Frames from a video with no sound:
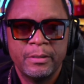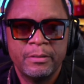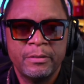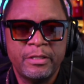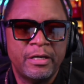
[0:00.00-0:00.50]

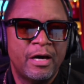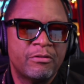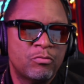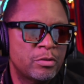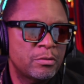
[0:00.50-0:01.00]
the other
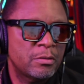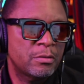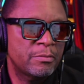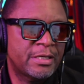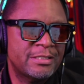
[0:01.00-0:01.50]
one,
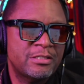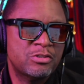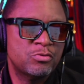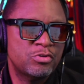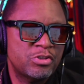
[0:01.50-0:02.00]
because this
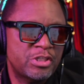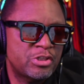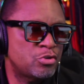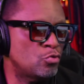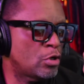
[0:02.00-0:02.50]
one is just
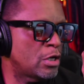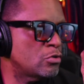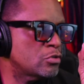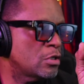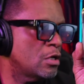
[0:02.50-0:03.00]
too
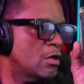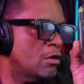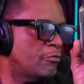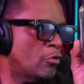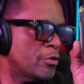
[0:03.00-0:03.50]
close
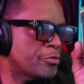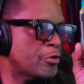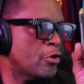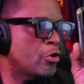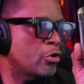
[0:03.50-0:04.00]
for a
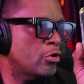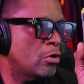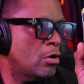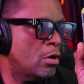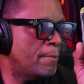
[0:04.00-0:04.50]
third
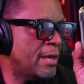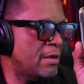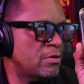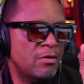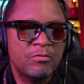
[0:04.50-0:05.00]
or
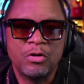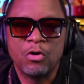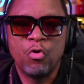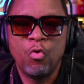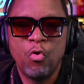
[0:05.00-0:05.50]
maybe even a
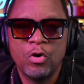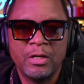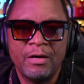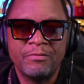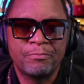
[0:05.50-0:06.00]
quarter
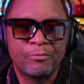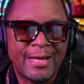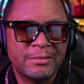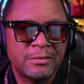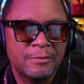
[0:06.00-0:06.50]
of the
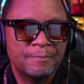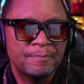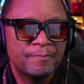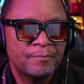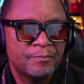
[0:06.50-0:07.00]
price.
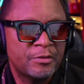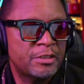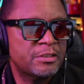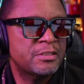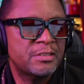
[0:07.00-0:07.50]

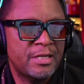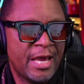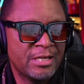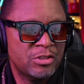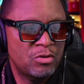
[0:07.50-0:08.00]
This is an
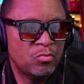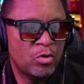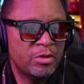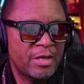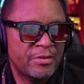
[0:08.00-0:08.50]
excellent
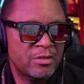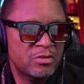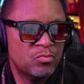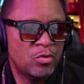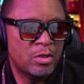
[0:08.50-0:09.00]
one. I think this
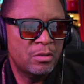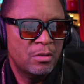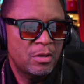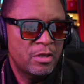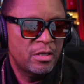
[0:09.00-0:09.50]
is one of
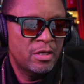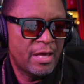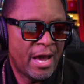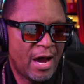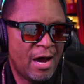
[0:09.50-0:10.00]

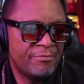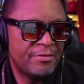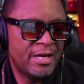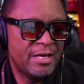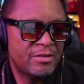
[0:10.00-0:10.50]

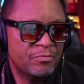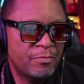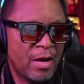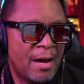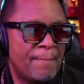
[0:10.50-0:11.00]
Afnan's
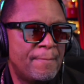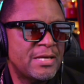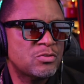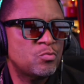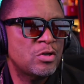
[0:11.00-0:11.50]

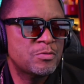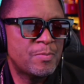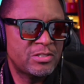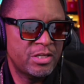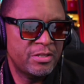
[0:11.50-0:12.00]
best one,
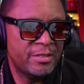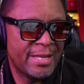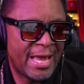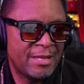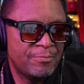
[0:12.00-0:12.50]
especially in the
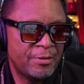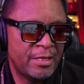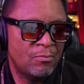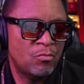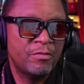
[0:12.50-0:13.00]
9
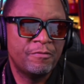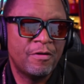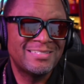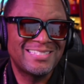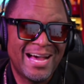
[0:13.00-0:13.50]
PM one,
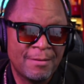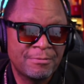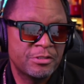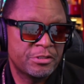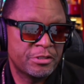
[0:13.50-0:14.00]
far as I'm
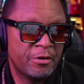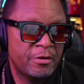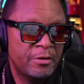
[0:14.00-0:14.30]
concerned.